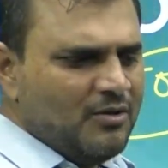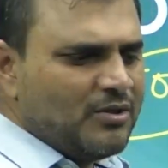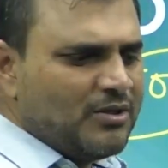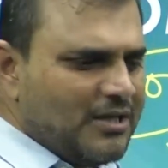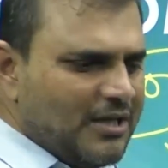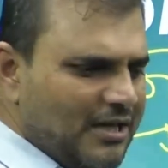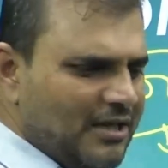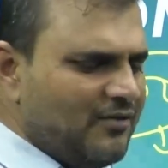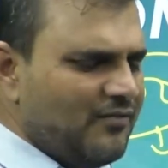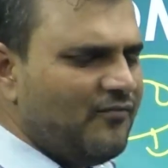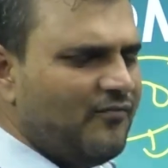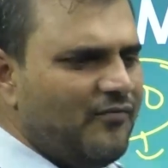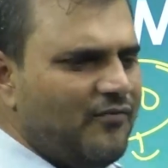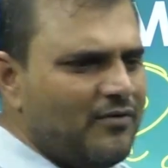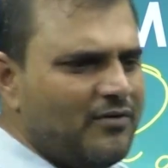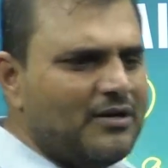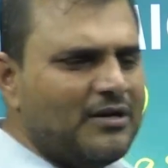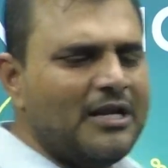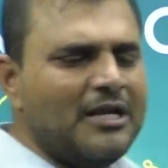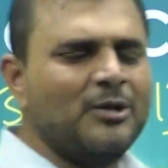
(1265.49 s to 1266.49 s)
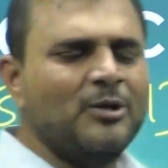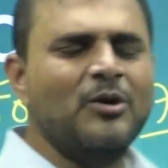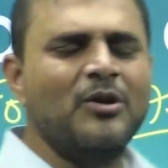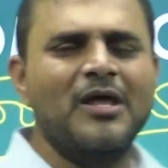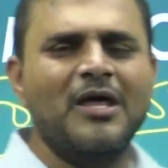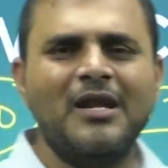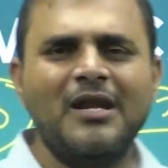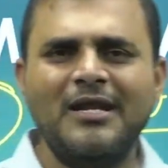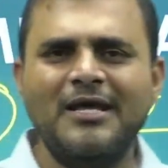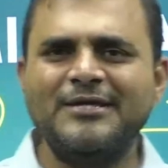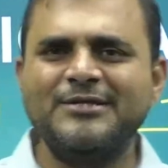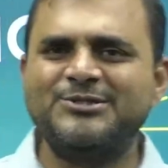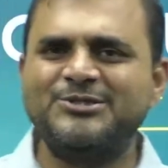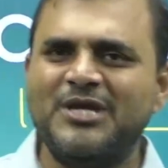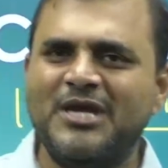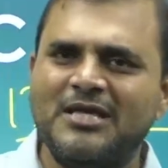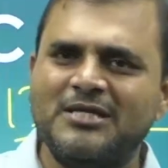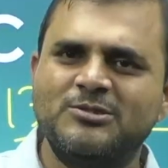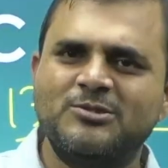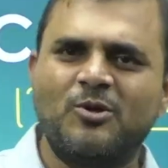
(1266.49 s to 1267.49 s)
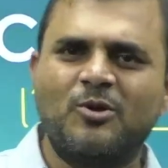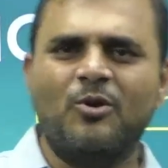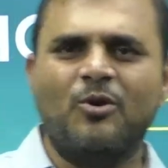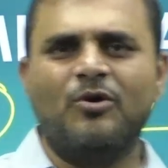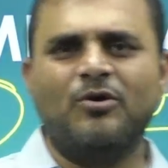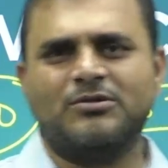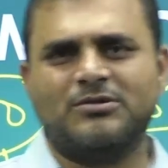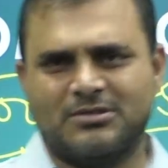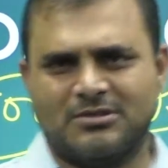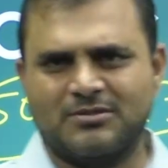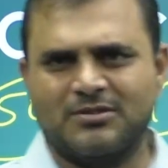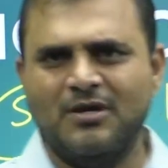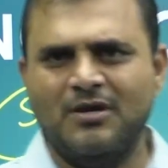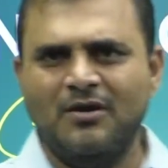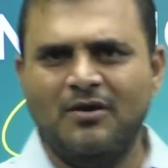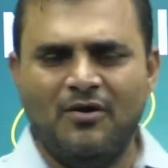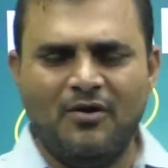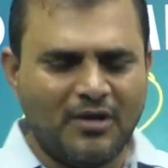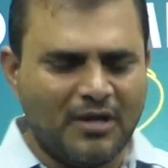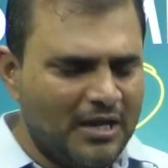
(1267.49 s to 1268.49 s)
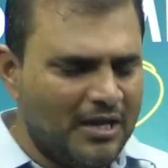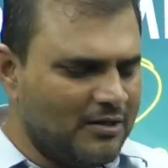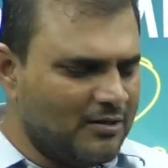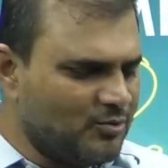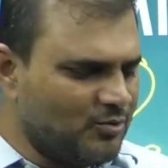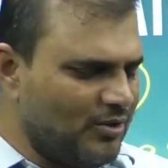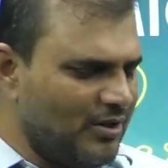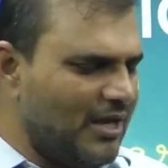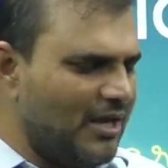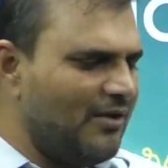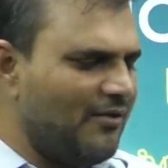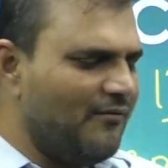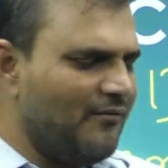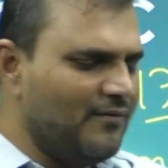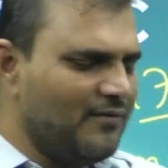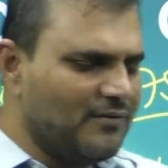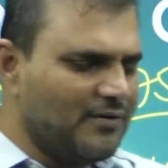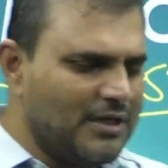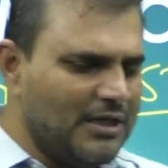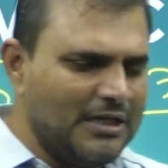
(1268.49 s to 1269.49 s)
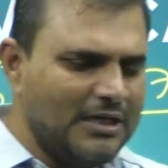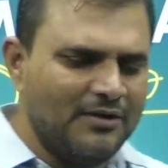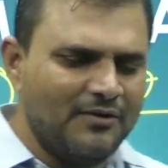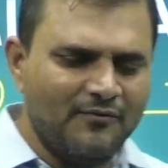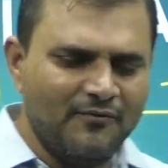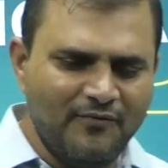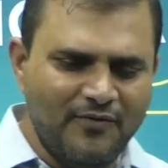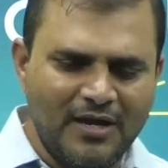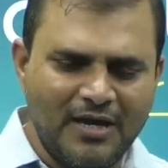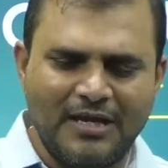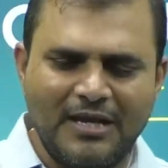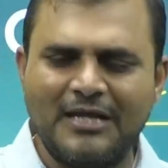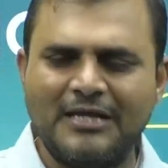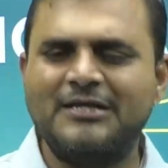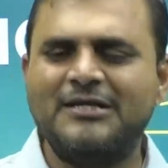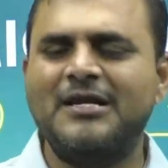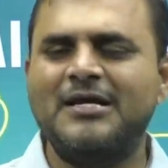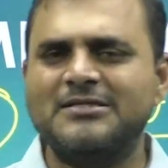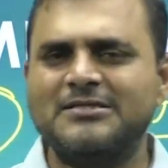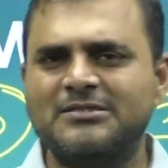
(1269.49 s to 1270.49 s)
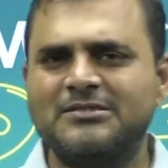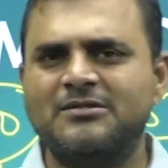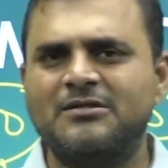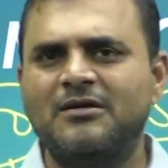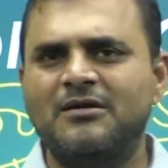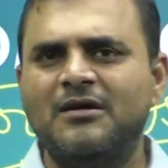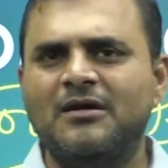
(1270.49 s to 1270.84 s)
King regularly change clothes. Okay, today king wear a dress.